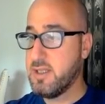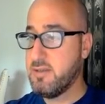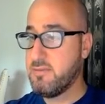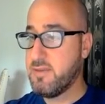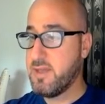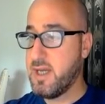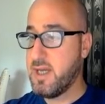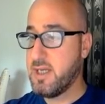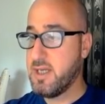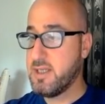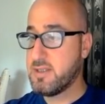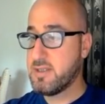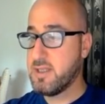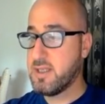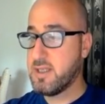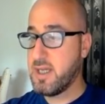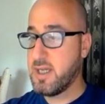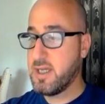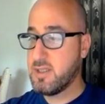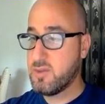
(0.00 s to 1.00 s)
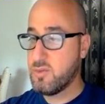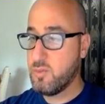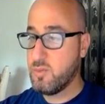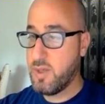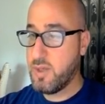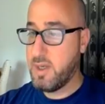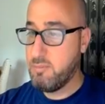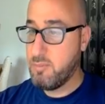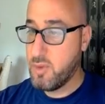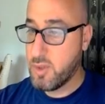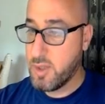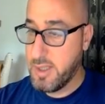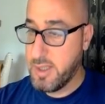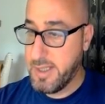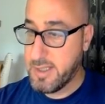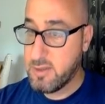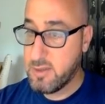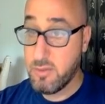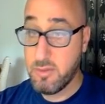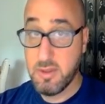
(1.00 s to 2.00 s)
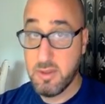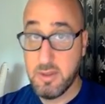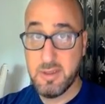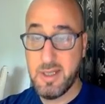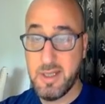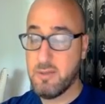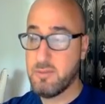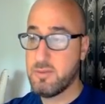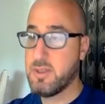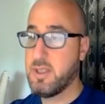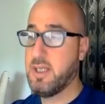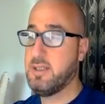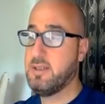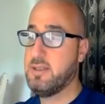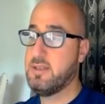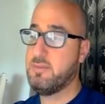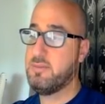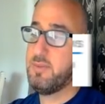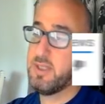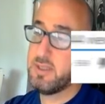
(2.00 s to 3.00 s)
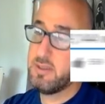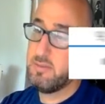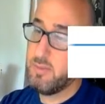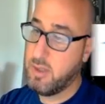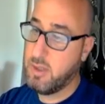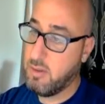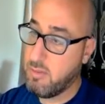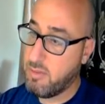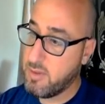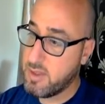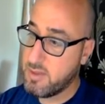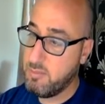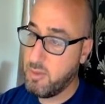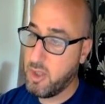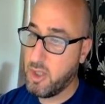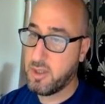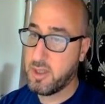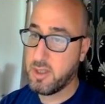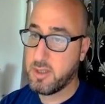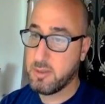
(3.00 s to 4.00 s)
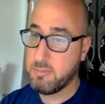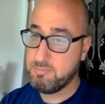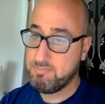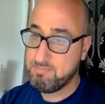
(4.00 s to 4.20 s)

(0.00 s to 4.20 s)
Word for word: if that is the case one more leg to the downside is possible on this market